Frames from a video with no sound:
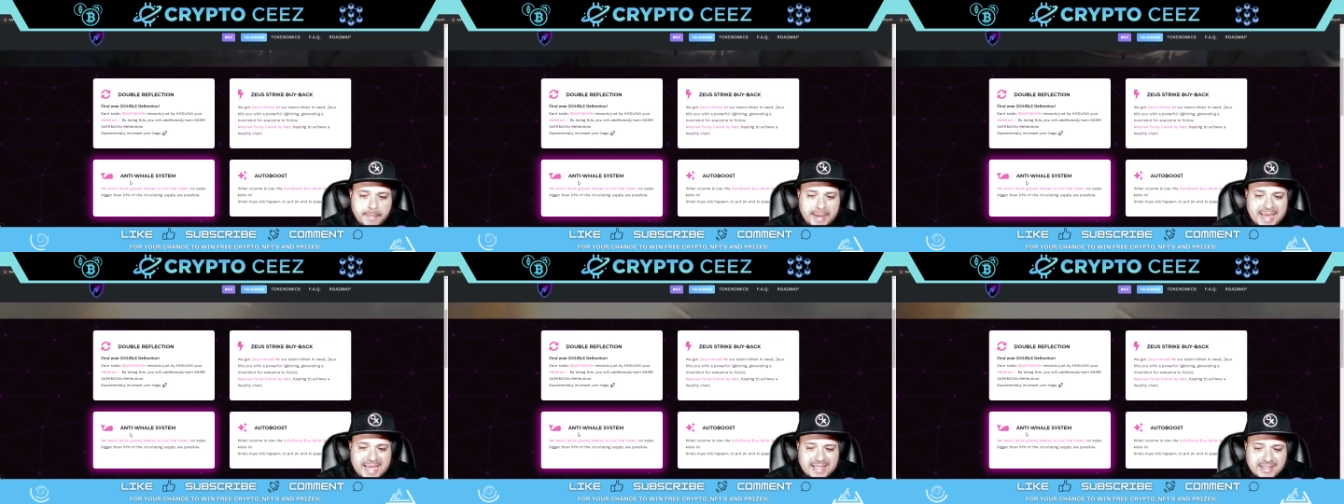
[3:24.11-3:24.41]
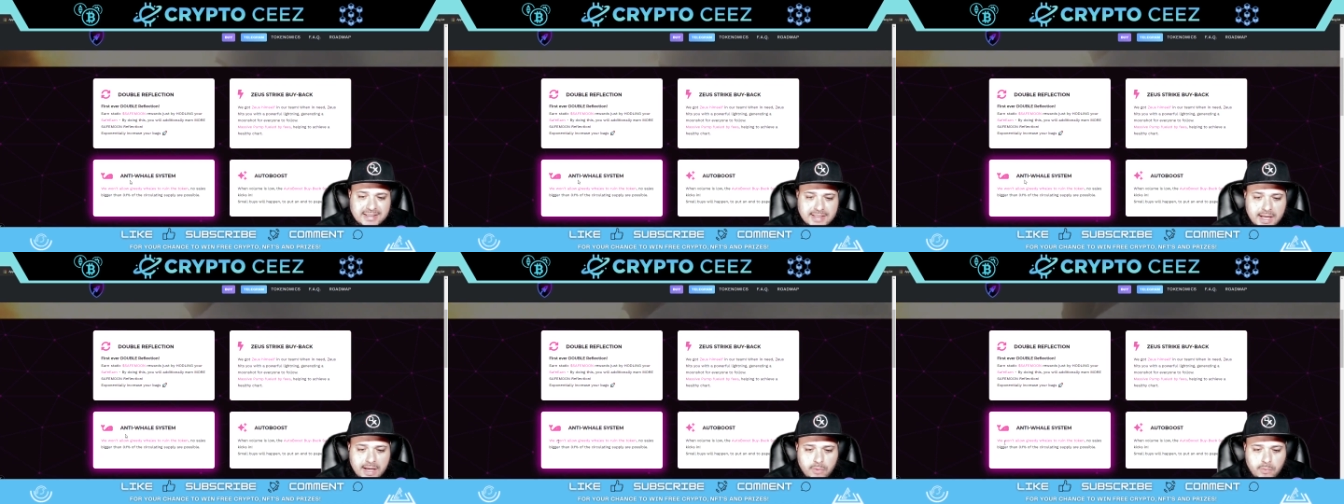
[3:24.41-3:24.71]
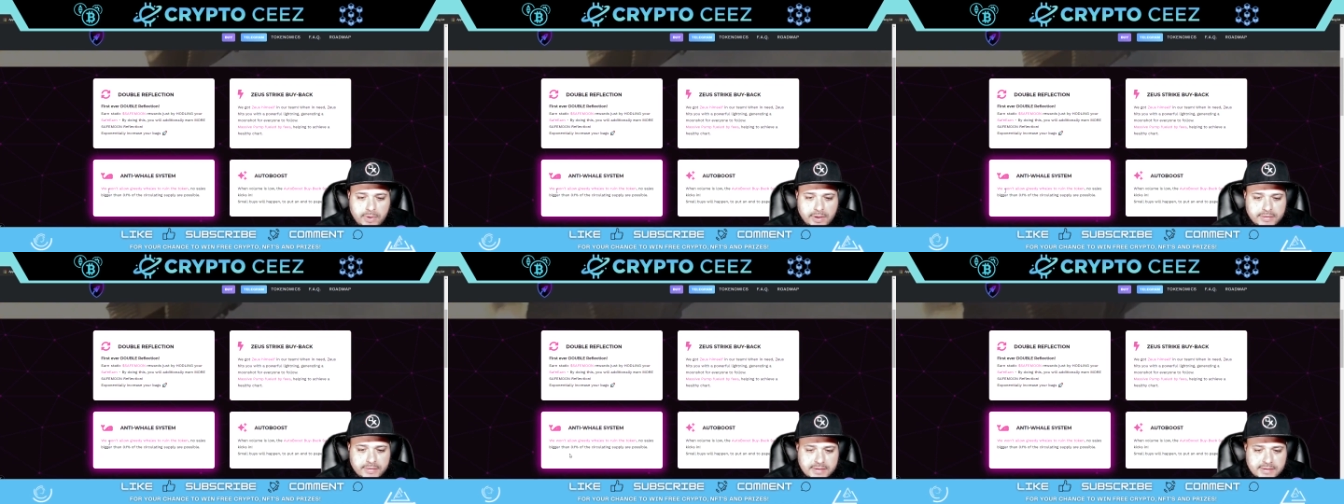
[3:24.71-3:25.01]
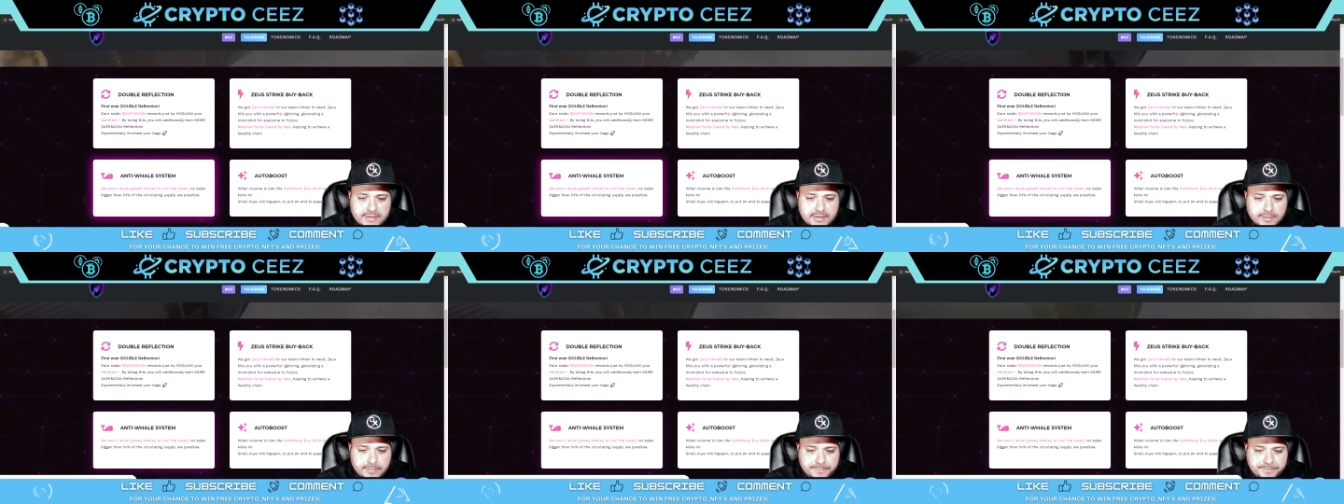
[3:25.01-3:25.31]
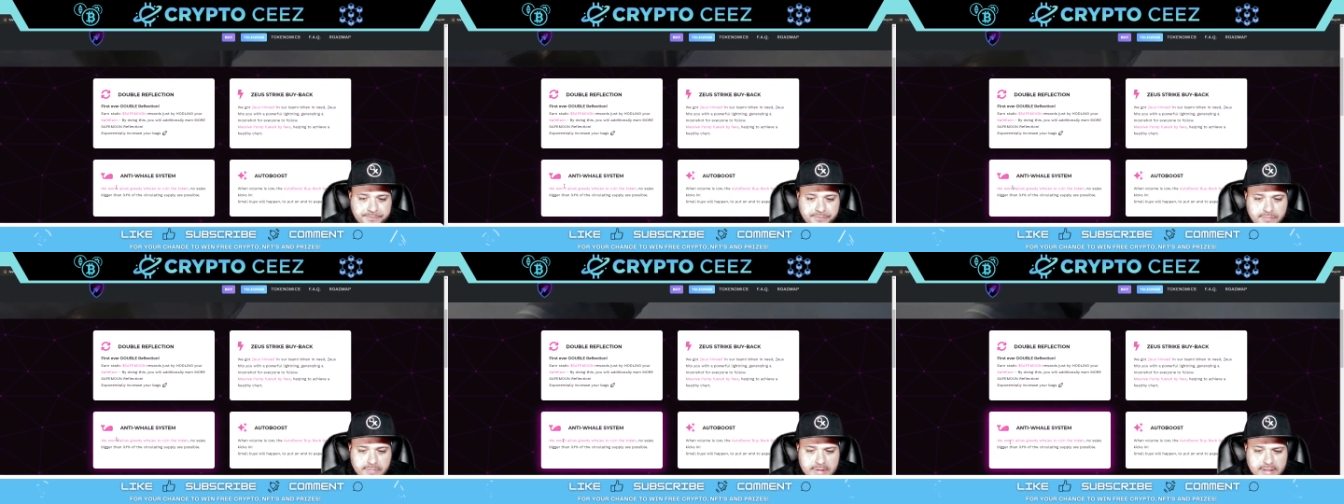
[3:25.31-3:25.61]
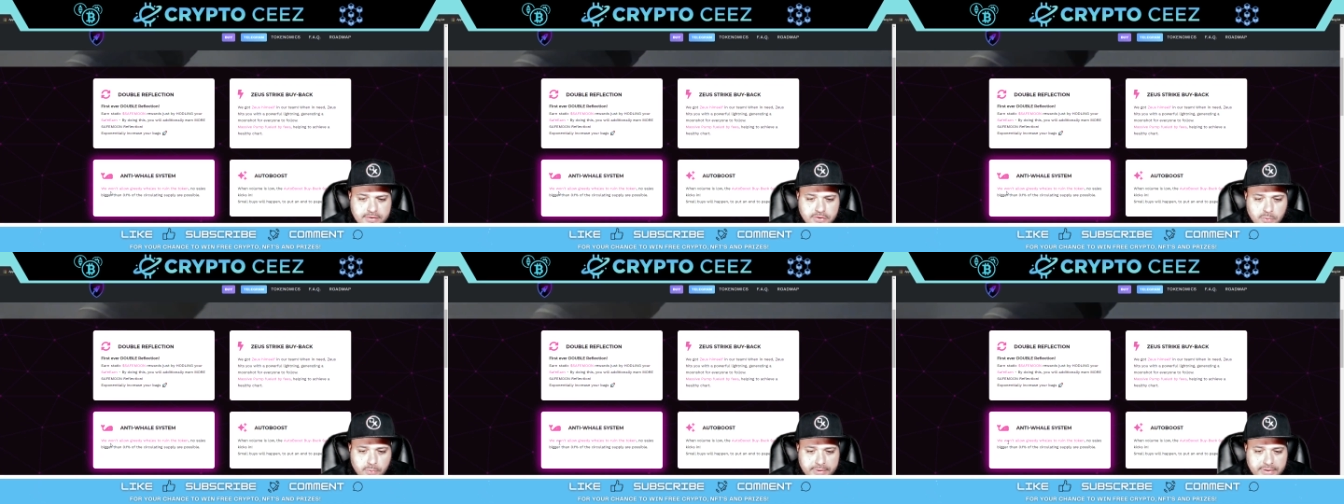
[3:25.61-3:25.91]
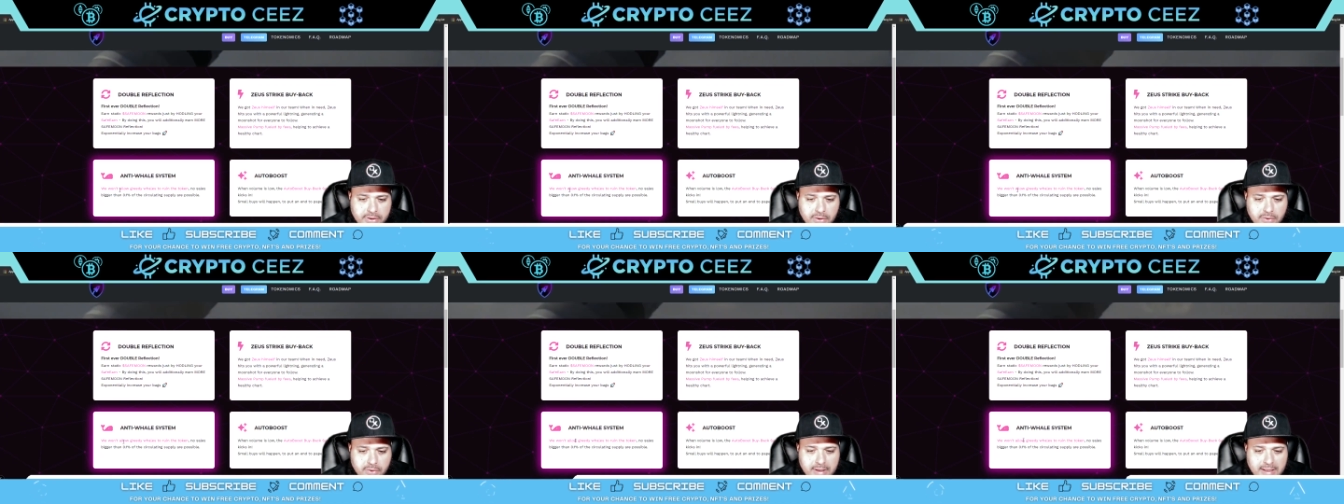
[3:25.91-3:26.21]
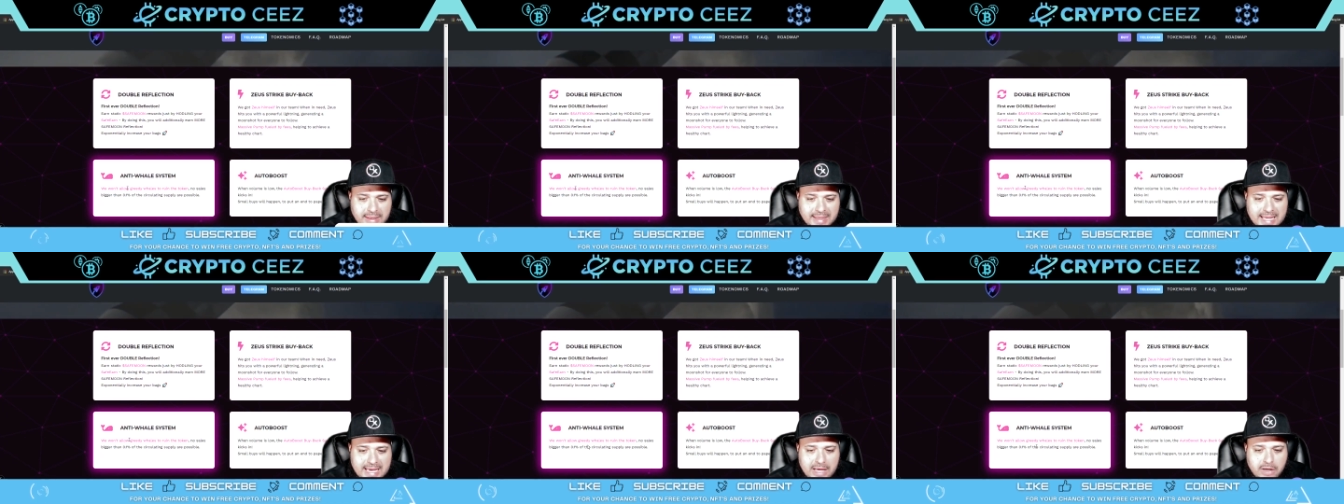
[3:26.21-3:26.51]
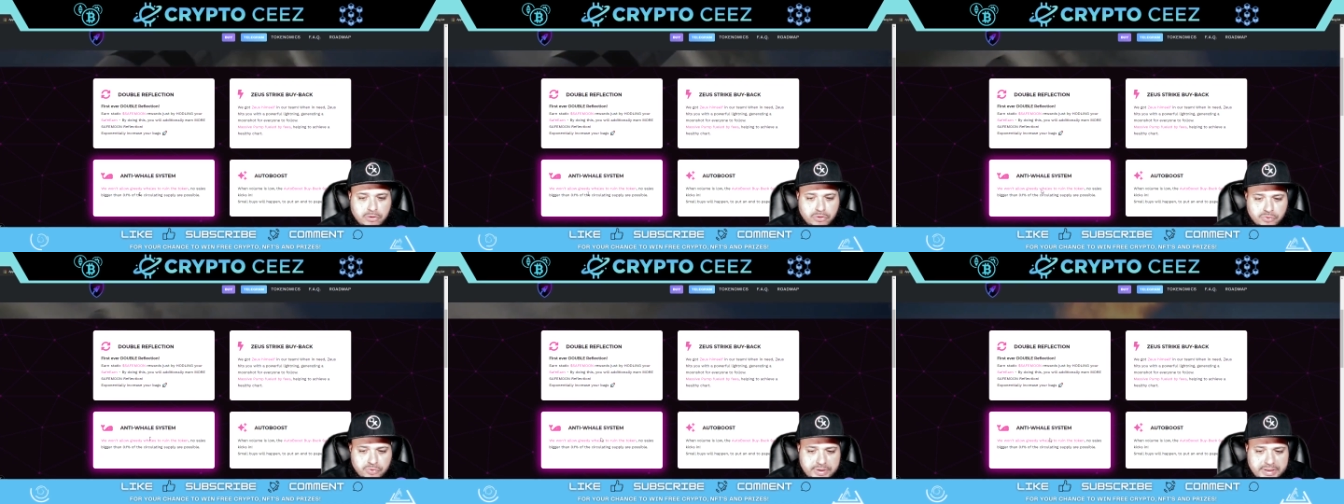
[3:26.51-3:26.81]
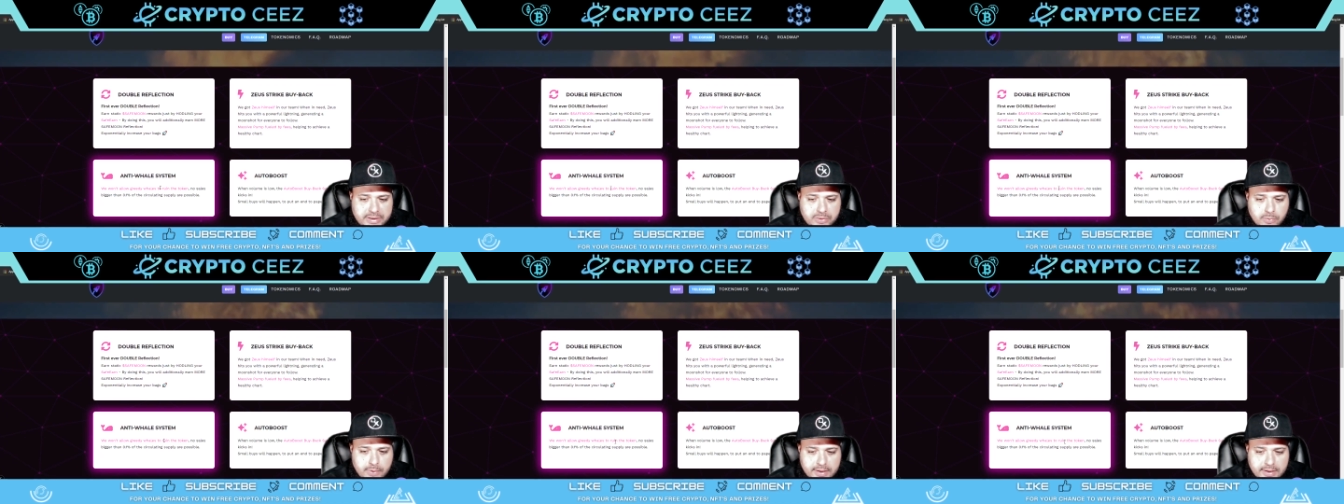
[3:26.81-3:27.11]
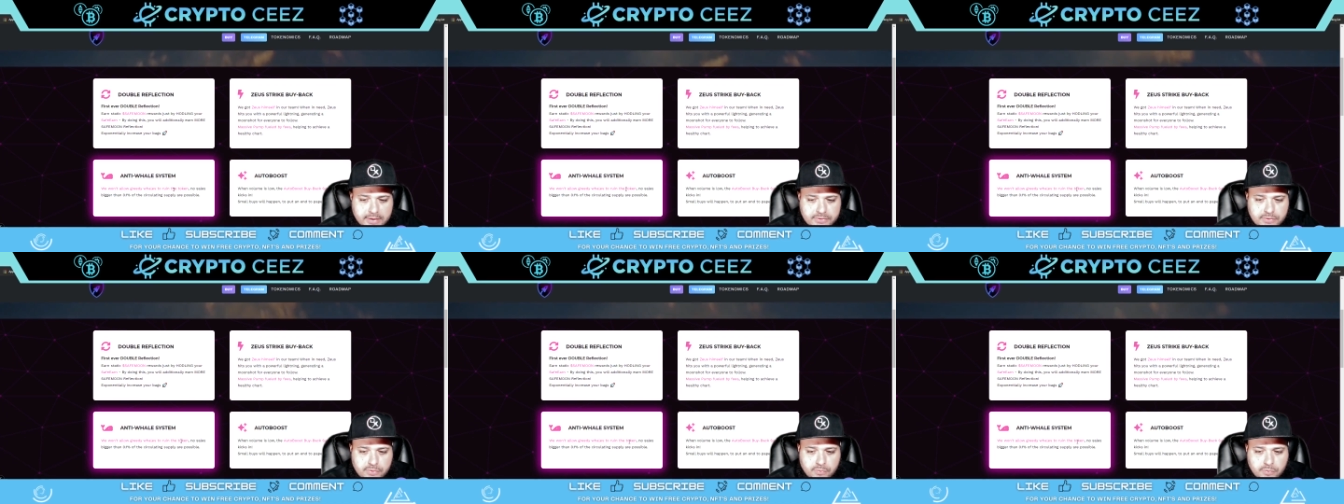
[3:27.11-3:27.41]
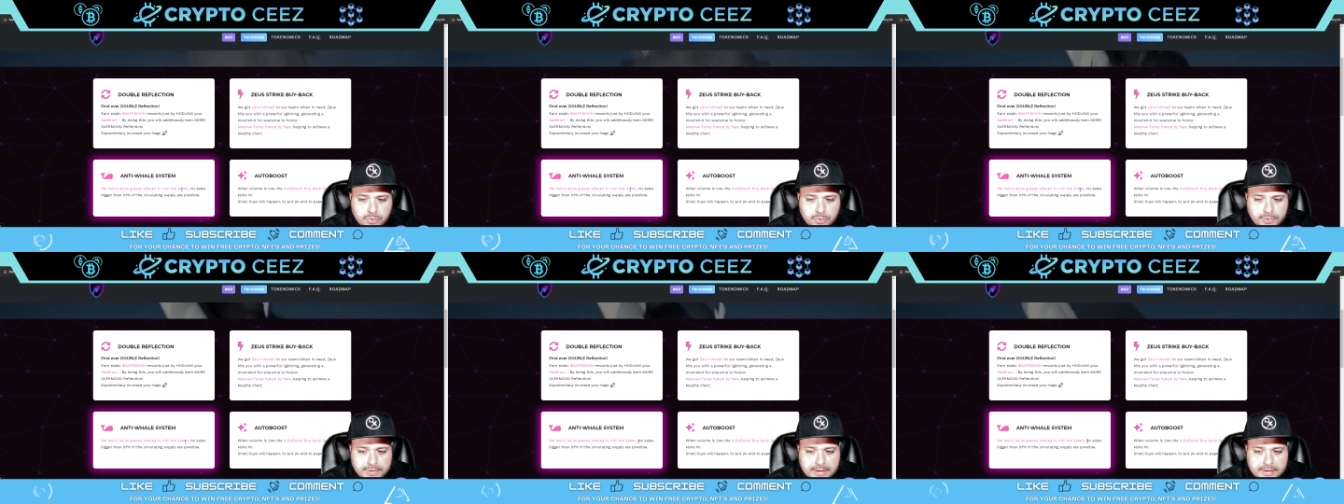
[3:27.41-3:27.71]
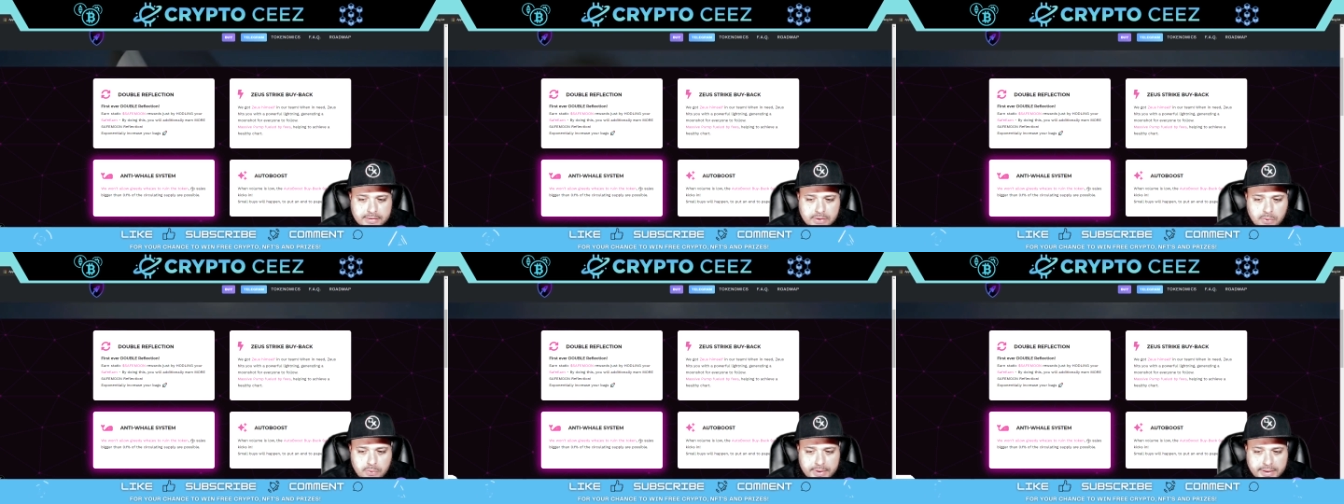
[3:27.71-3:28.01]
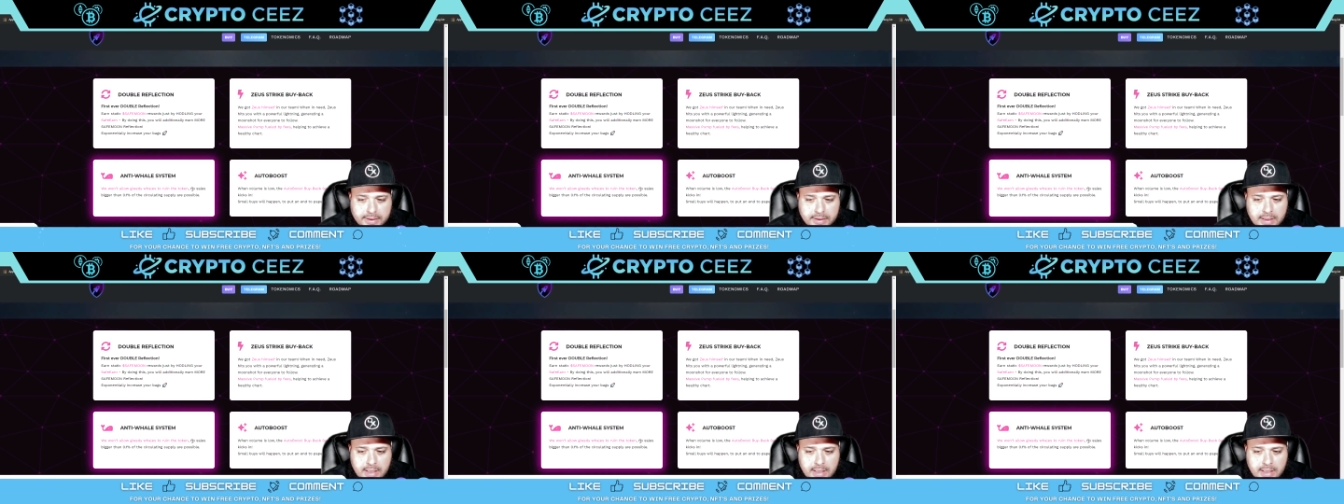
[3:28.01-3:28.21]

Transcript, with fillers: Anti-whale system. So we don't allow greedy whales to ruin the token.